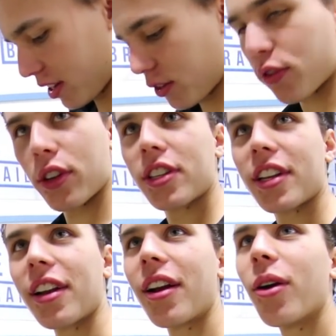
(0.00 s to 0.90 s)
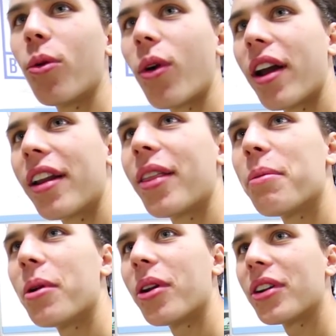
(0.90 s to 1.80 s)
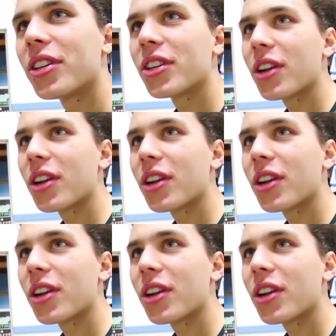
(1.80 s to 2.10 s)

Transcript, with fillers: and his foot's gonna go right in the middle.